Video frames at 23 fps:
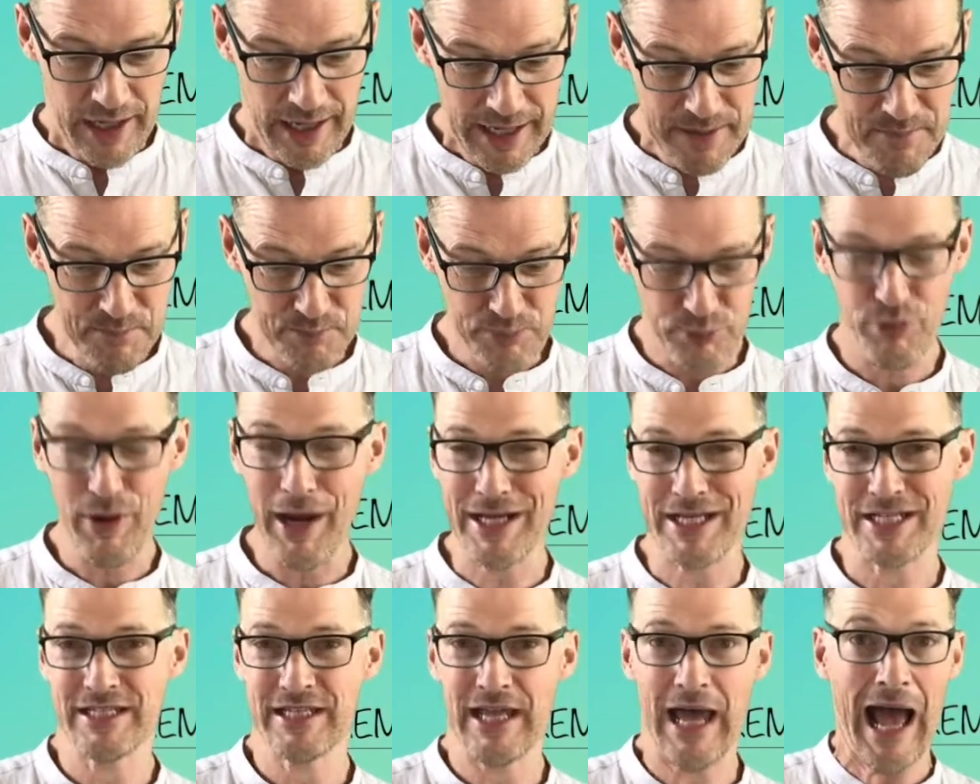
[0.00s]

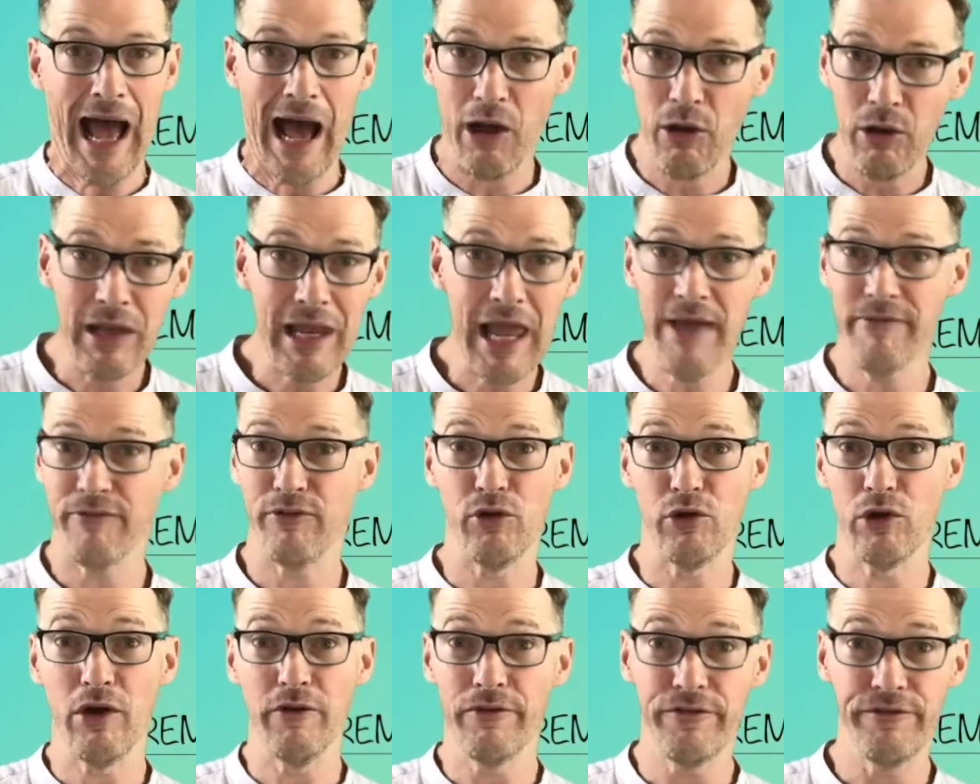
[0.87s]
impressed at our
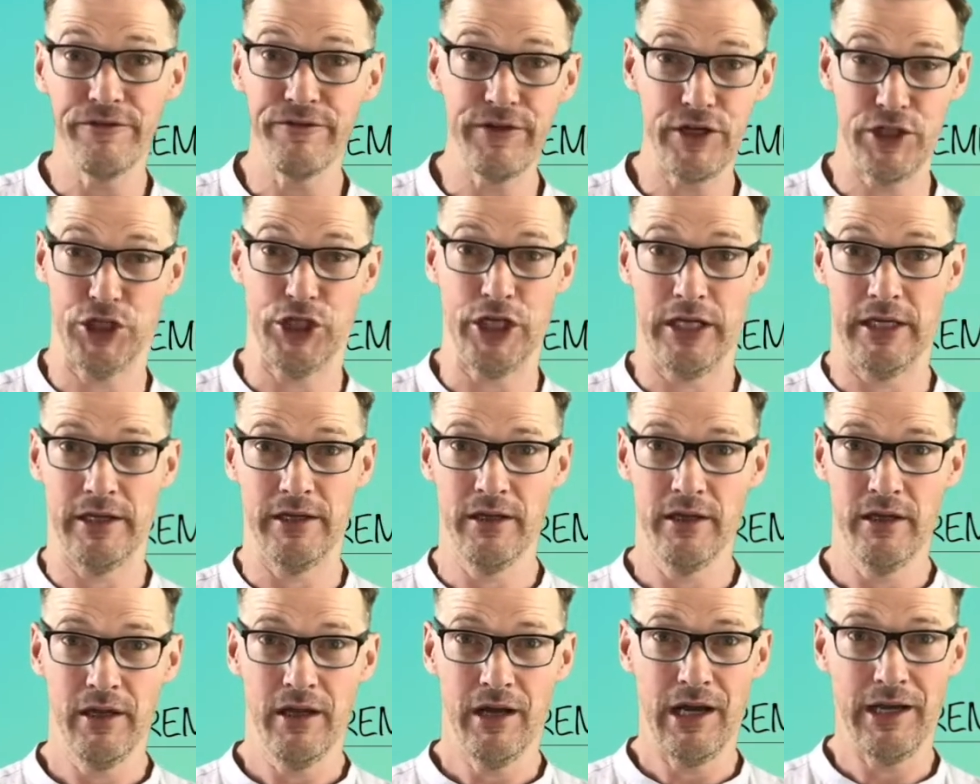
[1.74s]
level of fishing.
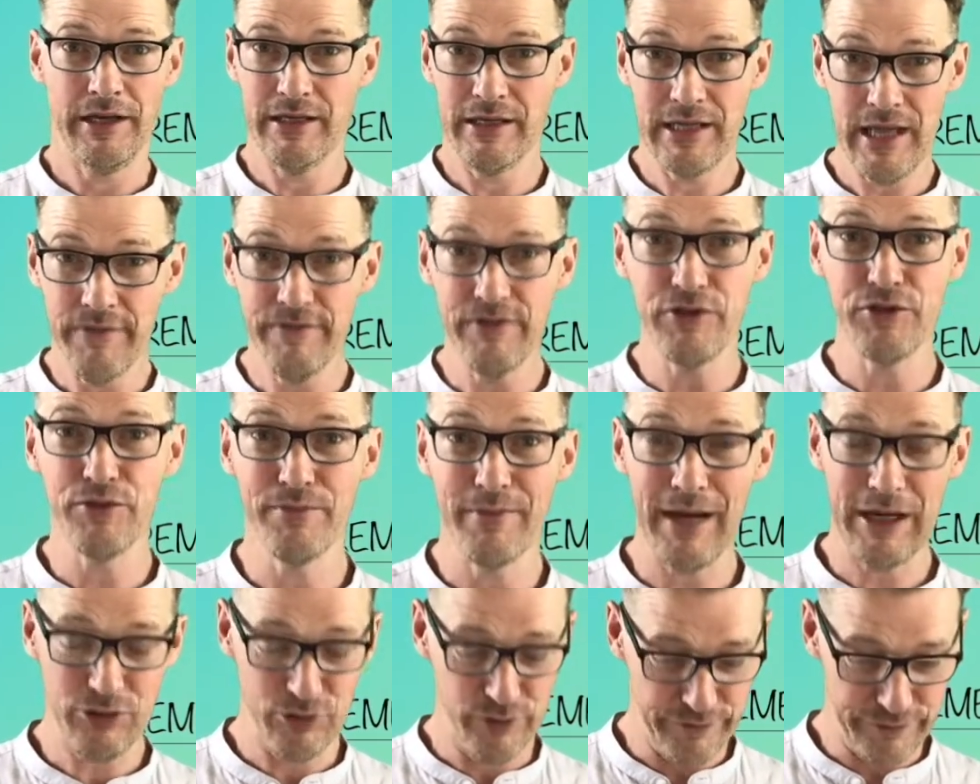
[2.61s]
I'd never
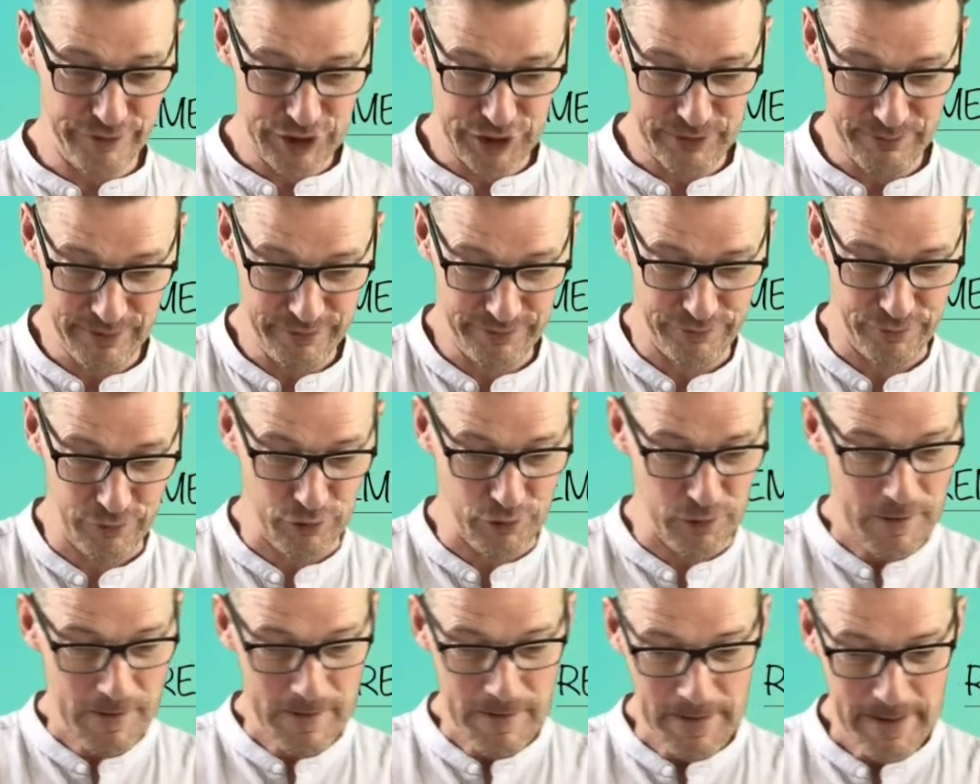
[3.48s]
done mackerel fishing
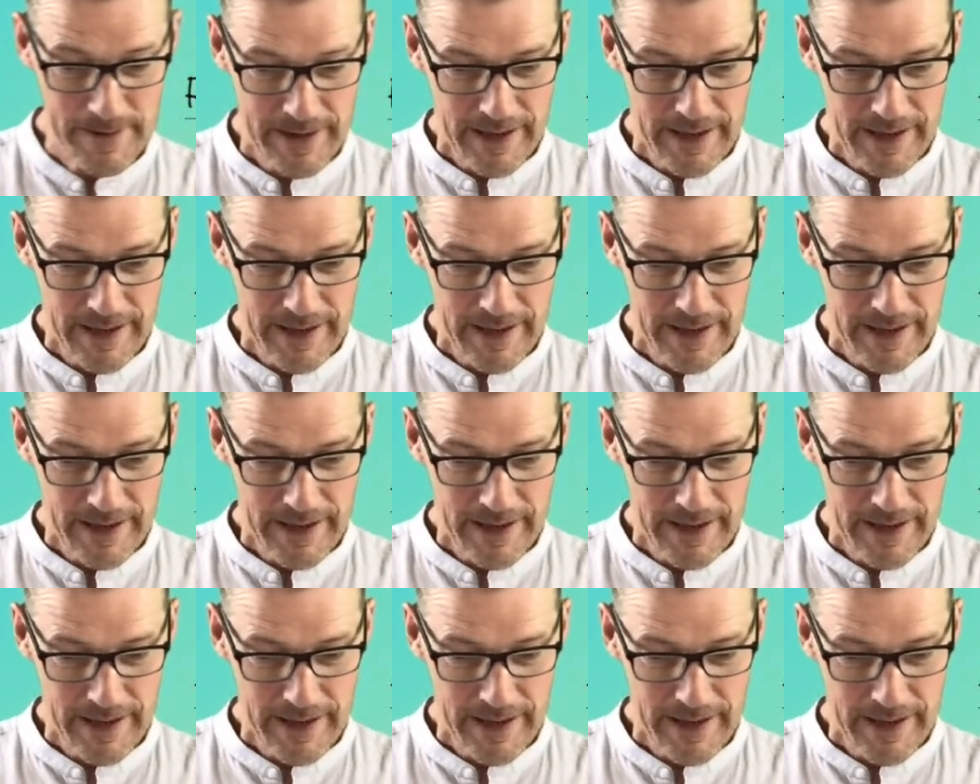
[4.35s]
before.